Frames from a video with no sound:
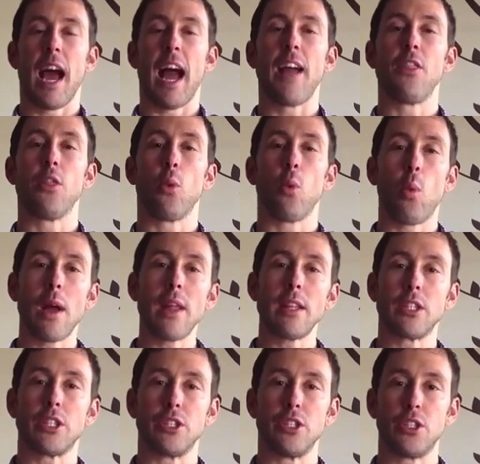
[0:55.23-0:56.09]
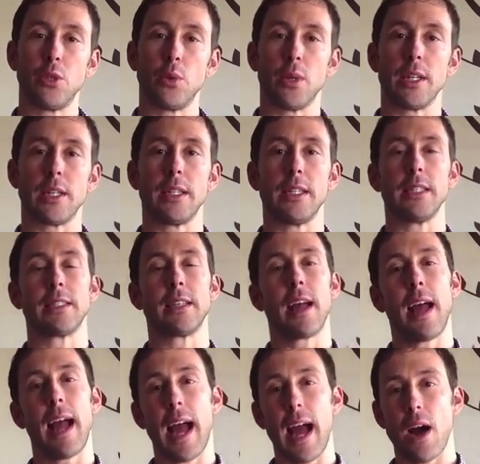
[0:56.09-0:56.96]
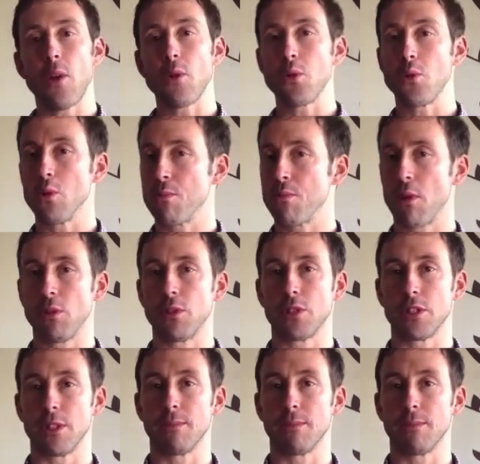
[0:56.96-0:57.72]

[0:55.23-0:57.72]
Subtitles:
And the way that you do it is how you approach